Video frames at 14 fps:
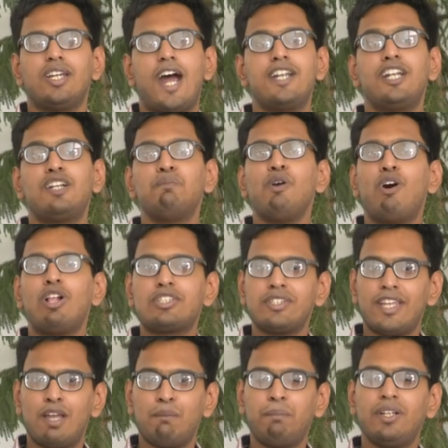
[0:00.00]
And it may also
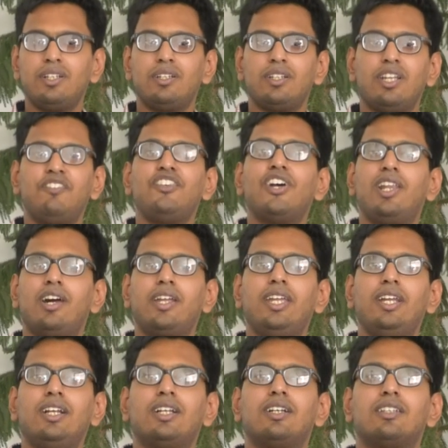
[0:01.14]
happen, if you are
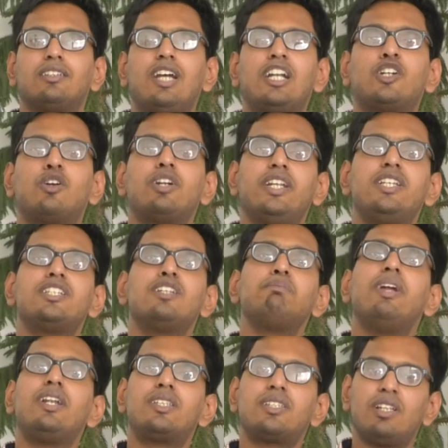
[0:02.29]
lucky, that quotation
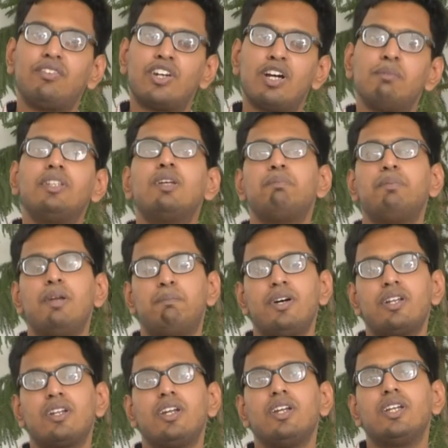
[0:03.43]
may itself come in the
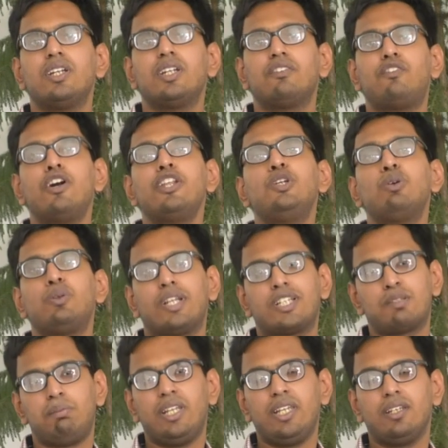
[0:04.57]
paper for you to
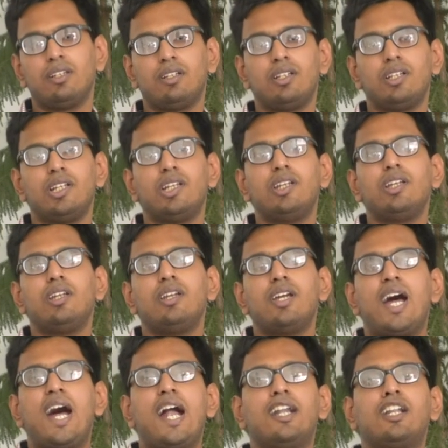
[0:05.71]
explain.
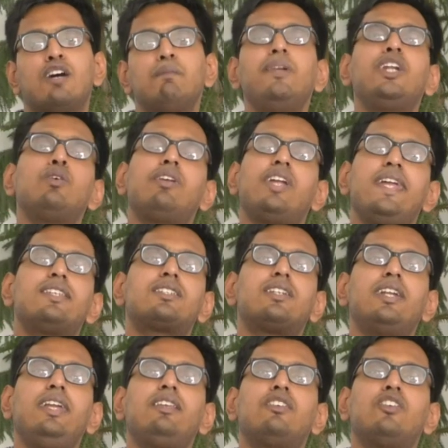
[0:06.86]
And coming to case
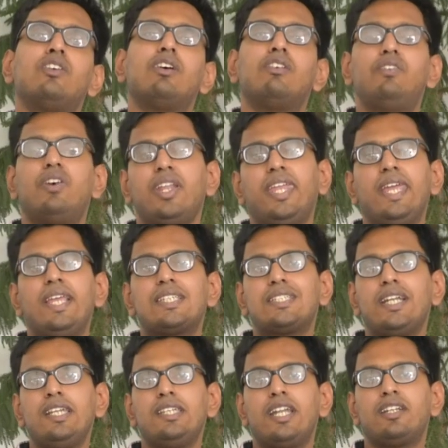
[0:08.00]
studies, for case
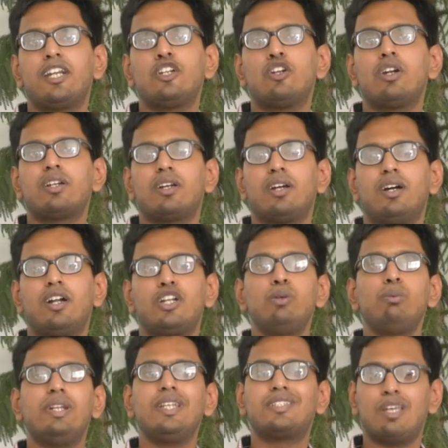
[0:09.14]
study I did not
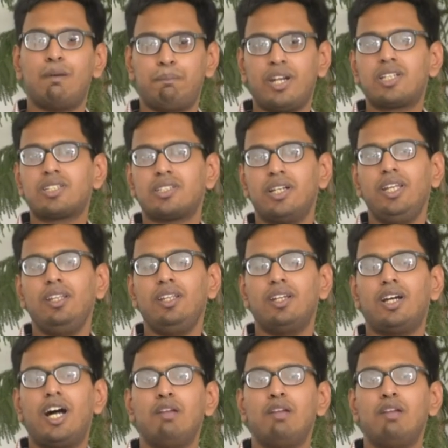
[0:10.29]
do any separate study.